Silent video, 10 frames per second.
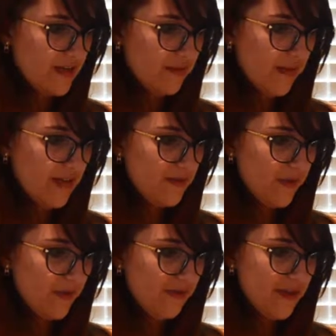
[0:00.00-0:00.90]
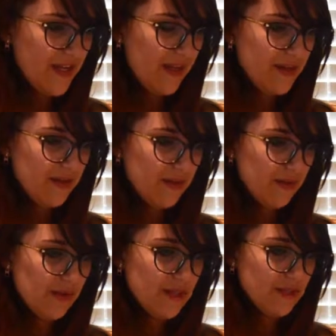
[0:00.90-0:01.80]
He placed both of his hands on the
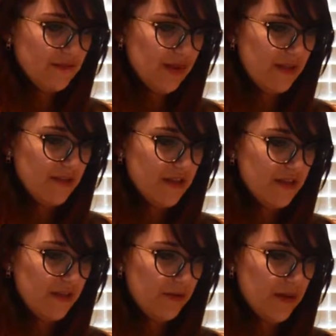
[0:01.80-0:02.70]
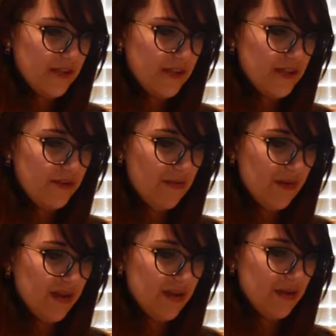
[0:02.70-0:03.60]
boy's hips as he thrust his
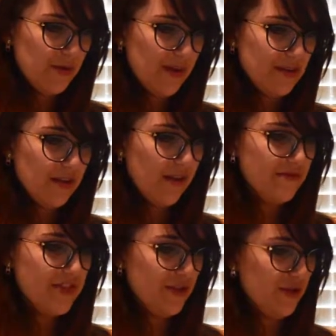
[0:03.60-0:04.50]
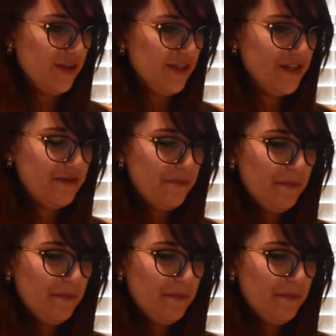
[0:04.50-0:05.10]
member into his love's entrance.